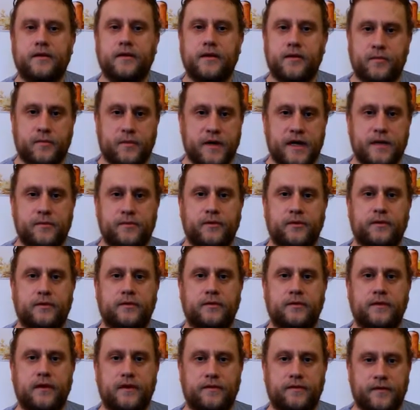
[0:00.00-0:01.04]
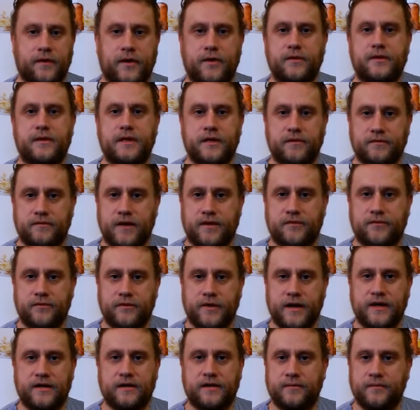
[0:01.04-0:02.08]
the people a vote in a
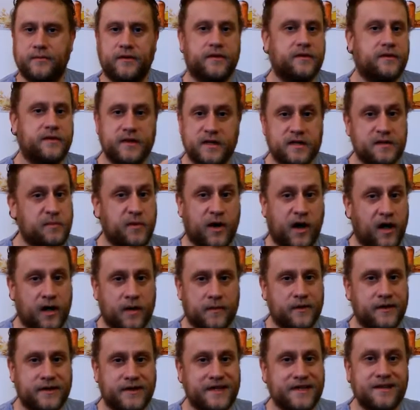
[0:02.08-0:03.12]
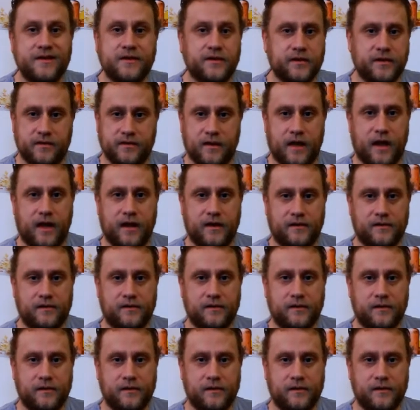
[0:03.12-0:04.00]
referendum. This Parliament didn't do that.